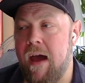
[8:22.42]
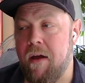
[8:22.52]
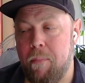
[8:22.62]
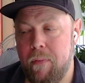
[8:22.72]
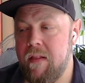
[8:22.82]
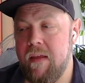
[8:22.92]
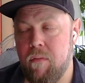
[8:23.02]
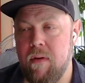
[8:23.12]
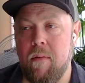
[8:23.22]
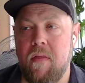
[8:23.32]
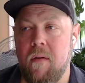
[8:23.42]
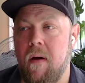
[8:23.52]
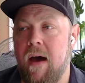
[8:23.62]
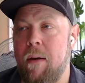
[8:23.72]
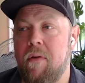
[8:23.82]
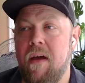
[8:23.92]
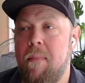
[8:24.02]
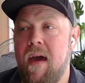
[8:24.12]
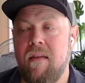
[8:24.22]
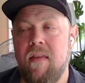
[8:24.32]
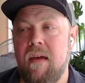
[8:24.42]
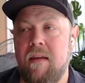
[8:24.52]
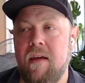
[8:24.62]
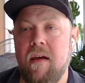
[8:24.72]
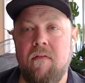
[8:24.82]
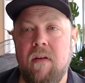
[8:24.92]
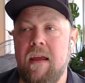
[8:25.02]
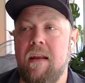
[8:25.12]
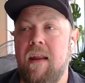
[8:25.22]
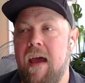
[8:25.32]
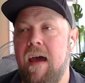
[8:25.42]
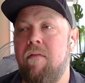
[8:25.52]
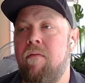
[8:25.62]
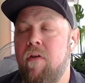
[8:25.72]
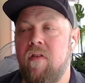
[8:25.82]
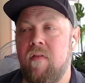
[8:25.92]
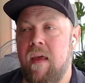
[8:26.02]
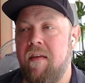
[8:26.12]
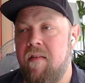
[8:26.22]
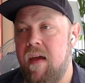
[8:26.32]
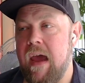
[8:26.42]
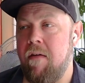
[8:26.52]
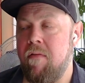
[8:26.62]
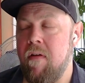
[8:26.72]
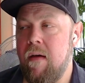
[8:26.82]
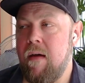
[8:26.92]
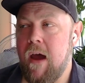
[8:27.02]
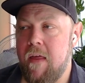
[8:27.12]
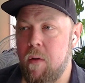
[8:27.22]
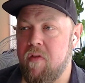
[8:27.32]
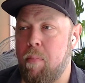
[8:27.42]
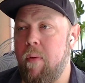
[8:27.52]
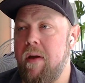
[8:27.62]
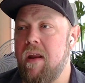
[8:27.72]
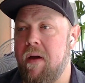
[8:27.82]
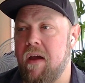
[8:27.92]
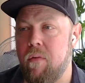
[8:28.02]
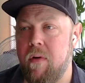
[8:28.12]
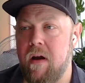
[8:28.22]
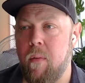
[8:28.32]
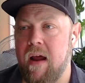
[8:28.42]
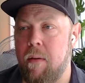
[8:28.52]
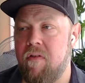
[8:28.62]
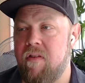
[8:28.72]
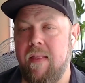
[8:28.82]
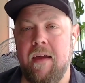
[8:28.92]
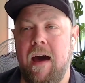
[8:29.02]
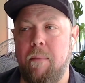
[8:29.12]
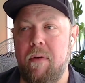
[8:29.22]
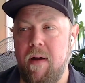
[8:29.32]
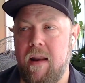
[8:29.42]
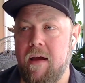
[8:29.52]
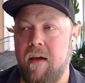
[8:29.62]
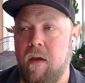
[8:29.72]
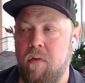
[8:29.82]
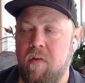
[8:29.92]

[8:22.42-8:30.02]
I completely agree with you. I would come back to the idea of need to have versus nice to have. And there was a point in my career when I was selling copywriting, and there